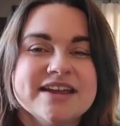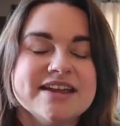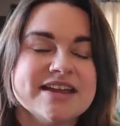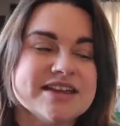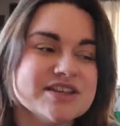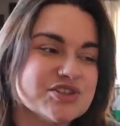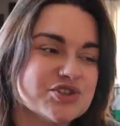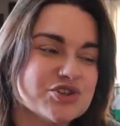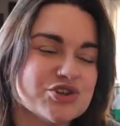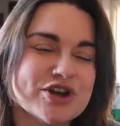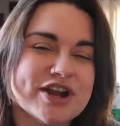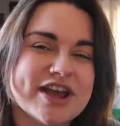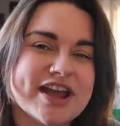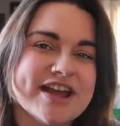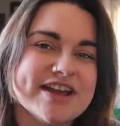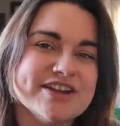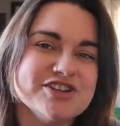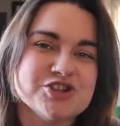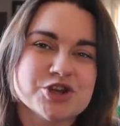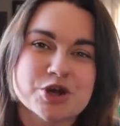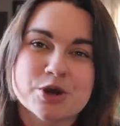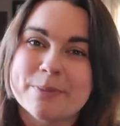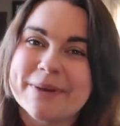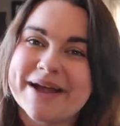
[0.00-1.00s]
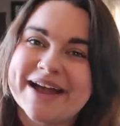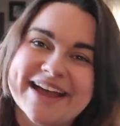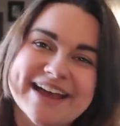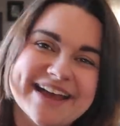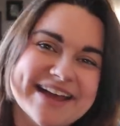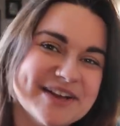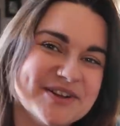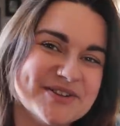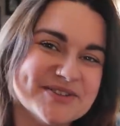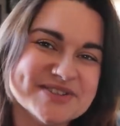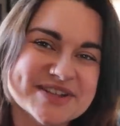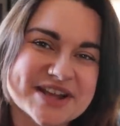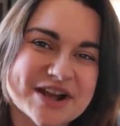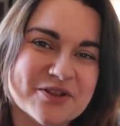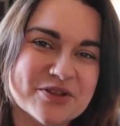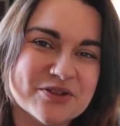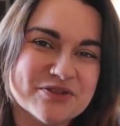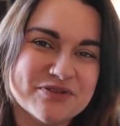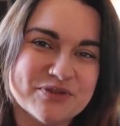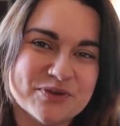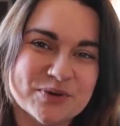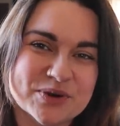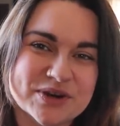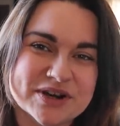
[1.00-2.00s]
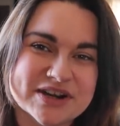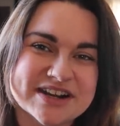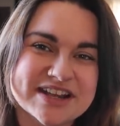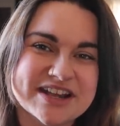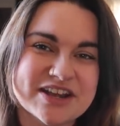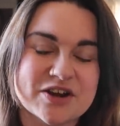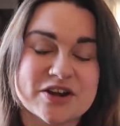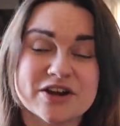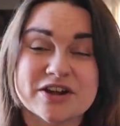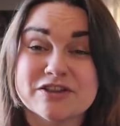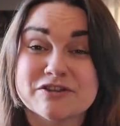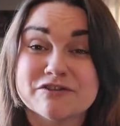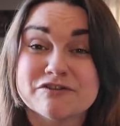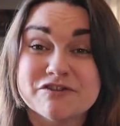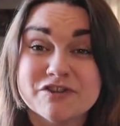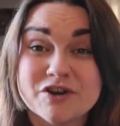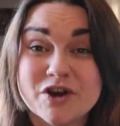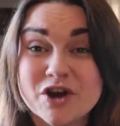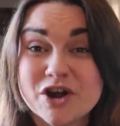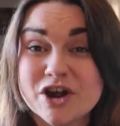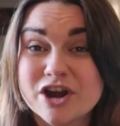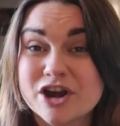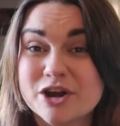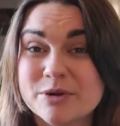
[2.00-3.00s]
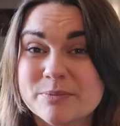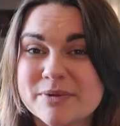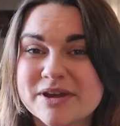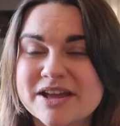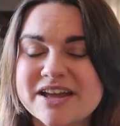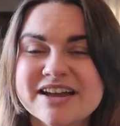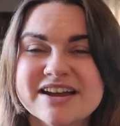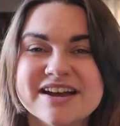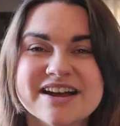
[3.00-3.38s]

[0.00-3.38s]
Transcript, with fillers: Yesterday, Jeremiah held down the fort here at the farm.